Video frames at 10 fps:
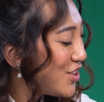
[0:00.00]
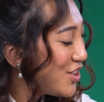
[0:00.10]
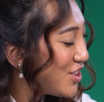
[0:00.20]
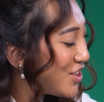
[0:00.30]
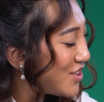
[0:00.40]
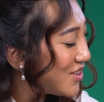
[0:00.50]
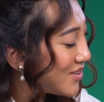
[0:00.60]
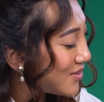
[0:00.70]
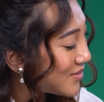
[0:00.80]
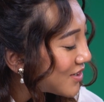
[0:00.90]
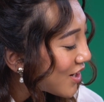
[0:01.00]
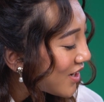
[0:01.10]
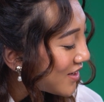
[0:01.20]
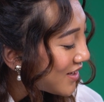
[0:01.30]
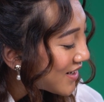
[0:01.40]
a cute
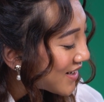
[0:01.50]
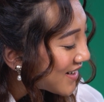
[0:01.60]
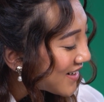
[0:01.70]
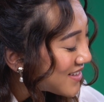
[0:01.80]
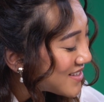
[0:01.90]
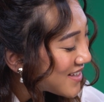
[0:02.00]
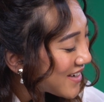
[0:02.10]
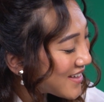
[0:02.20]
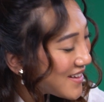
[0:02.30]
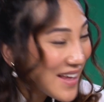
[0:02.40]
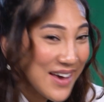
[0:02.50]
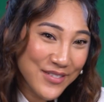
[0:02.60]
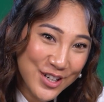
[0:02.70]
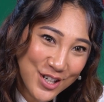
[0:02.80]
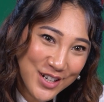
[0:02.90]
color. It's like
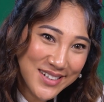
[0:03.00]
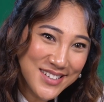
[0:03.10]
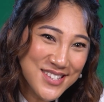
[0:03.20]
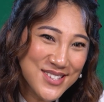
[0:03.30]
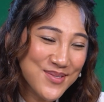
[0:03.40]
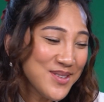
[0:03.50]
lavender and it's so